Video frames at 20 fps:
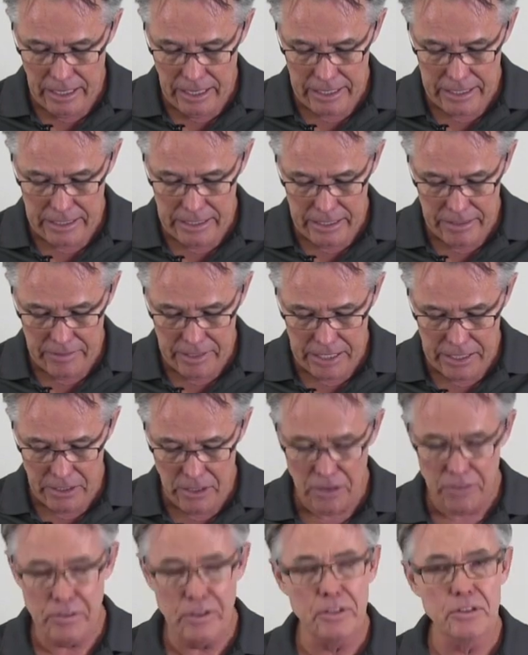can never get
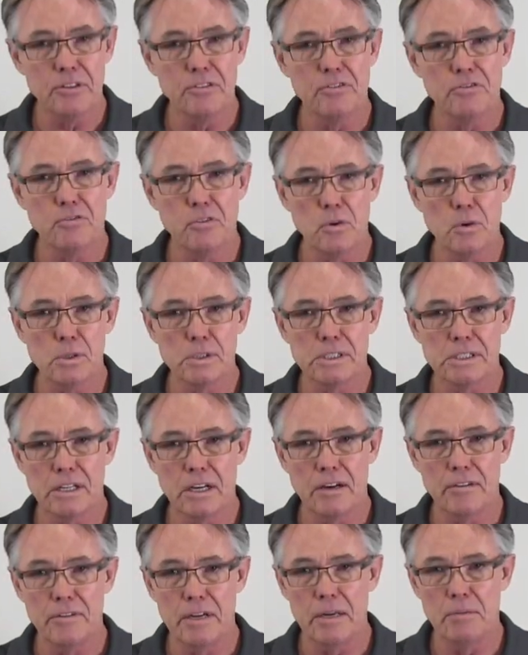over it. The force
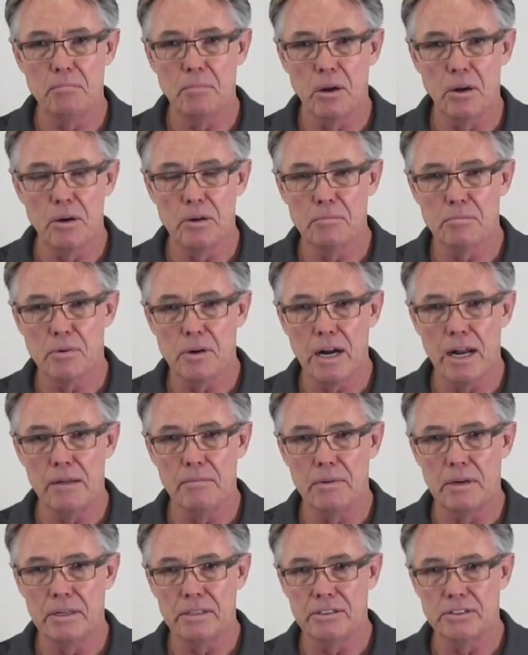of a blown
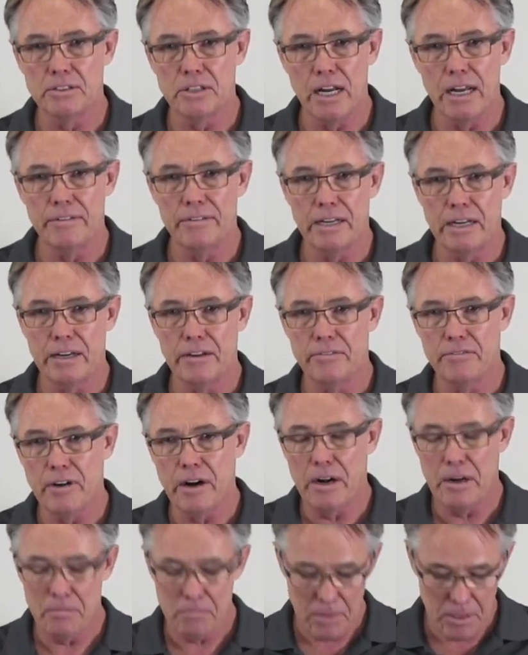primer driving a
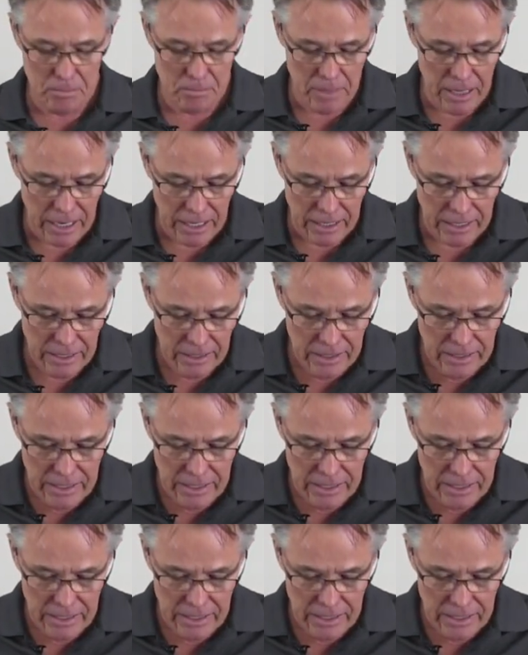firing pin back